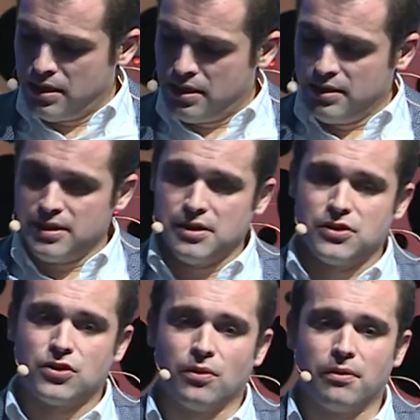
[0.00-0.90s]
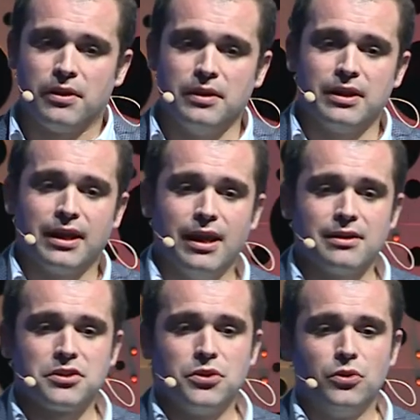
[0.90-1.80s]
This is something that
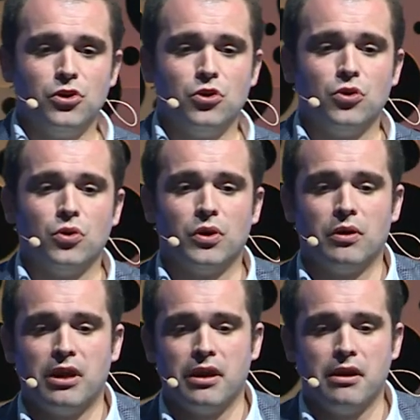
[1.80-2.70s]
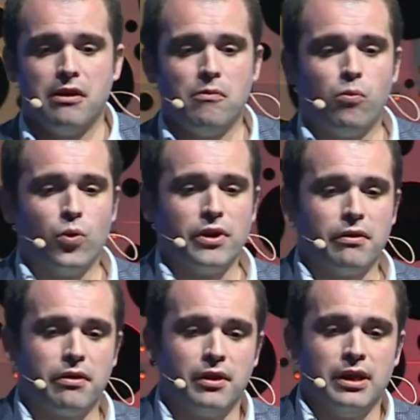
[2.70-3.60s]
has to do uh,
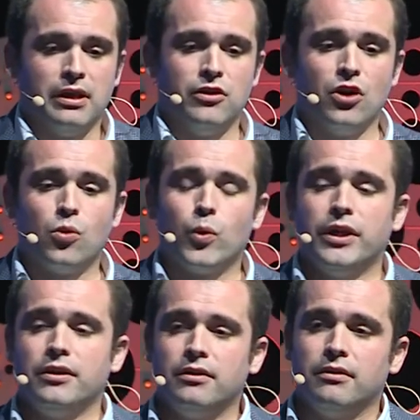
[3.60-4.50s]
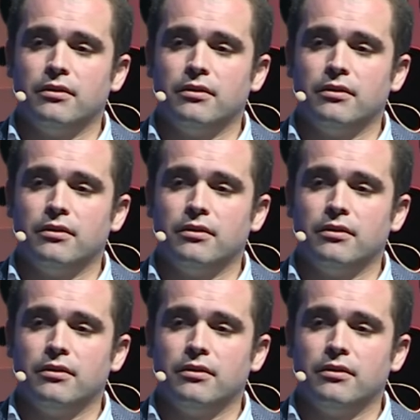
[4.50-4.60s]
with knowing